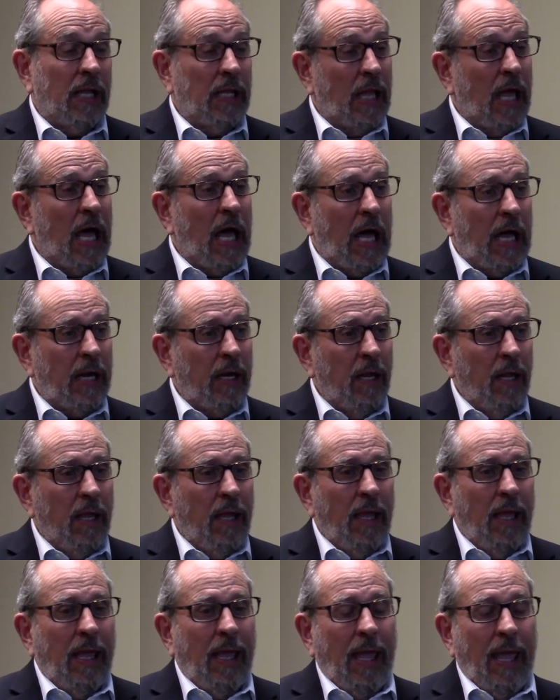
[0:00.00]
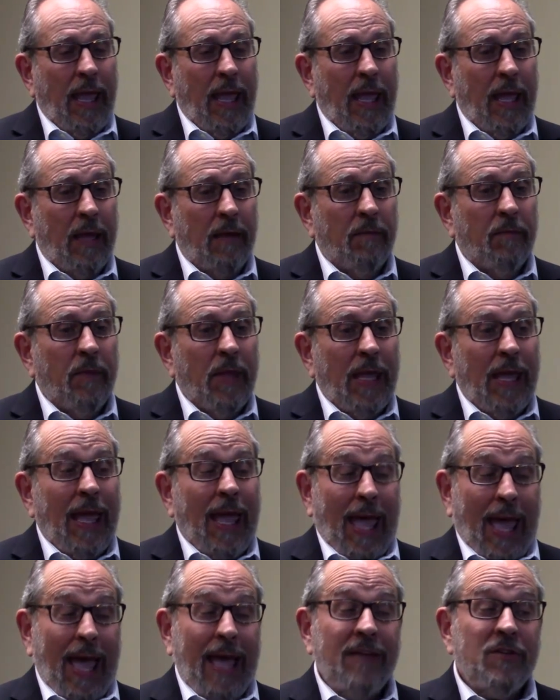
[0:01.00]
a lot. And
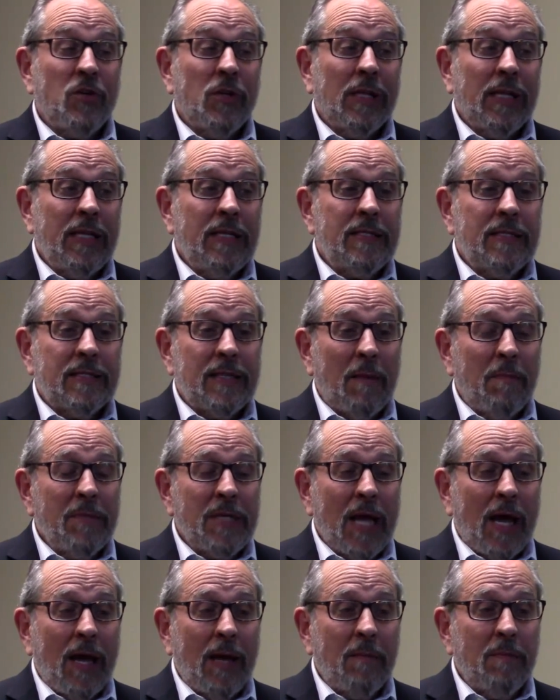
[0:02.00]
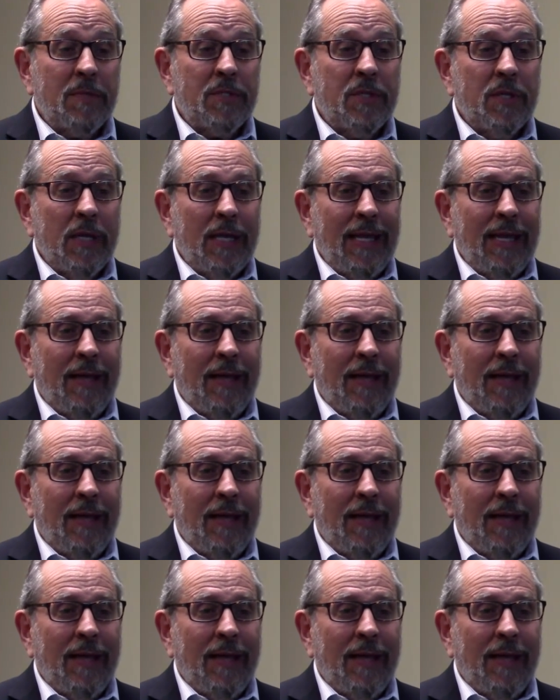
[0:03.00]
actually, sometimes